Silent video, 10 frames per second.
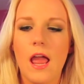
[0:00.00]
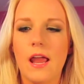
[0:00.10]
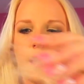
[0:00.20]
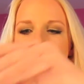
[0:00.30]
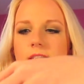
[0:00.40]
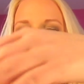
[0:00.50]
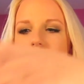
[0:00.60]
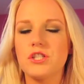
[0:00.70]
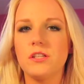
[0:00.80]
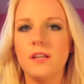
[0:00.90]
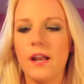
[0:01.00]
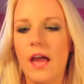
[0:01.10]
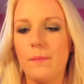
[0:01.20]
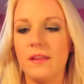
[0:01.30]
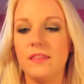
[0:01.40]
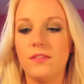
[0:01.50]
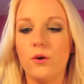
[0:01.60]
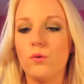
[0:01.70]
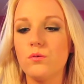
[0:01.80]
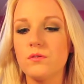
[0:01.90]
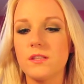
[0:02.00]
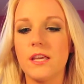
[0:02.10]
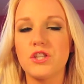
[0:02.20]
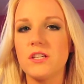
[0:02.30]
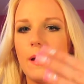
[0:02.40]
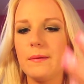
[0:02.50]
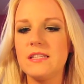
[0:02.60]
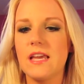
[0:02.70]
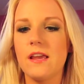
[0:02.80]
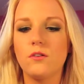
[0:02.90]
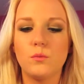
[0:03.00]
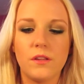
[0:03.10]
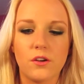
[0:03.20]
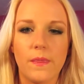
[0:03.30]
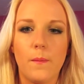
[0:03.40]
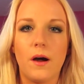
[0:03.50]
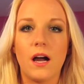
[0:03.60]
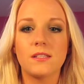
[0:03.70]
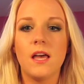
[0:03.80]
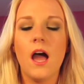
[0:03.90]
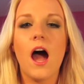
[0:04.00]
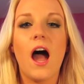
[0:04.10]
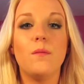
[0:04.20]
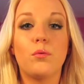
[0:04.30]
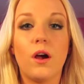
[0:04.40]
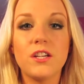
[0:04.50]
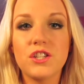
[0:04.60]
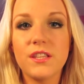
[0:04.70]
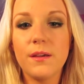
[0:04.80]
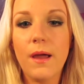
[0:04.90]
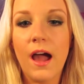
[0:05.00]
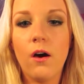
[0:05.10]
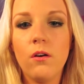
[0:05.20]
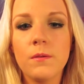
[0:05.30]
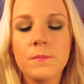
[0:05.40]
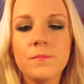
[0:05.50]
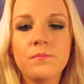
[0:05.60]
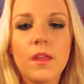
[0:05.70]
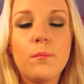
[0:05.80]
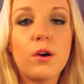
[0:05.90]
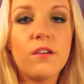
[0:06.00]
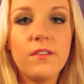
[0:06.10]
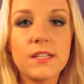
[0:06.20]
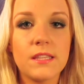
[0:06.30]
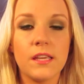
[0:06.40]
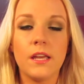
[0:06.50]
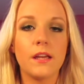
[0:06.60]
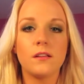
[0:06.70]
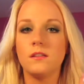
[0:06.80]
and that should not happen. They should not be tangled when they're in the box. I brushed them out perfectly